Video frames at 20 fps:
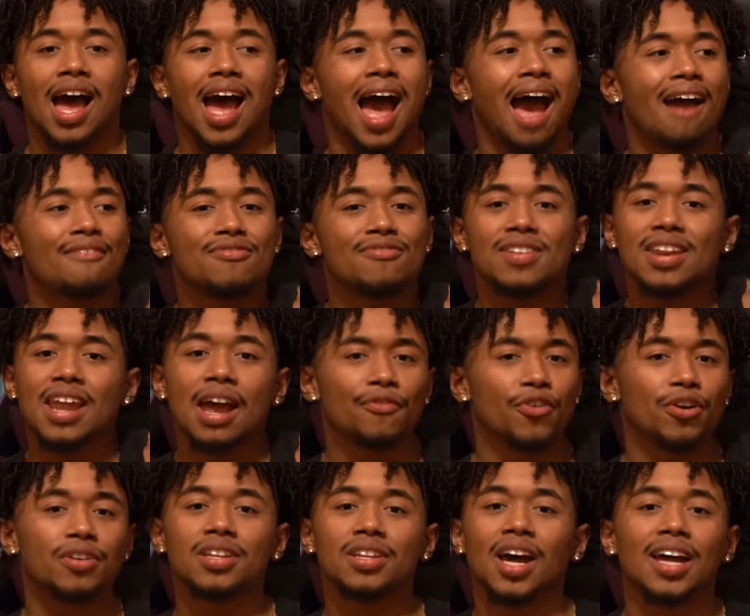I've
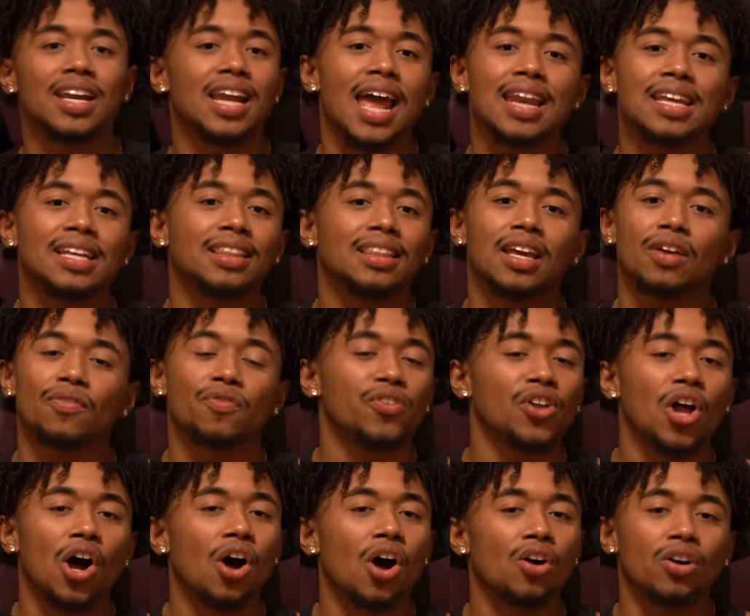never done anything
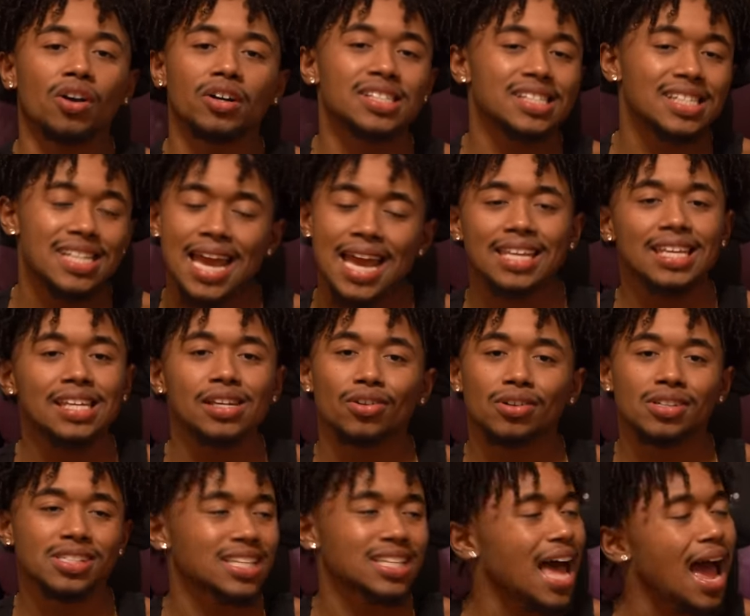flaw or snaky
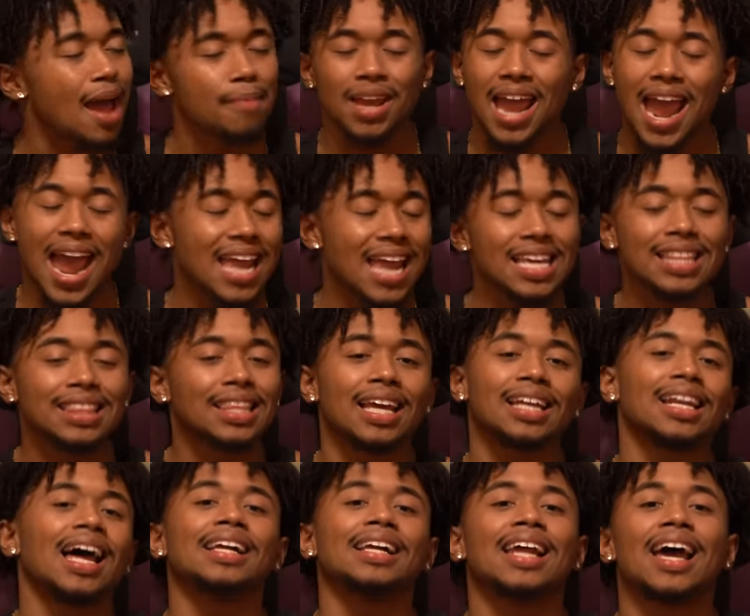or slimy, anything
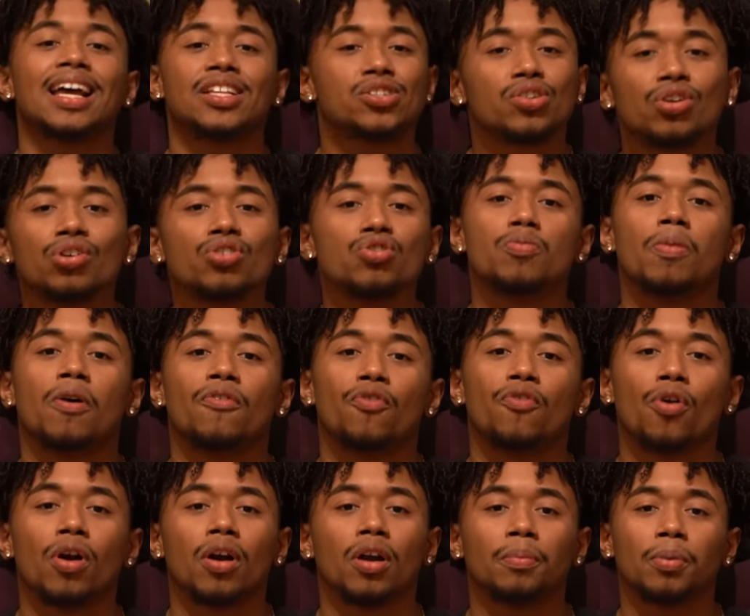like that to you
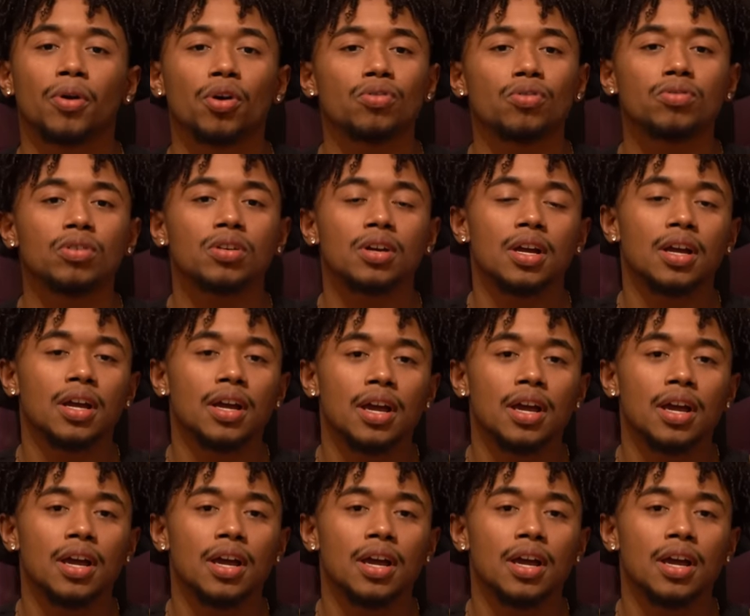before, bro.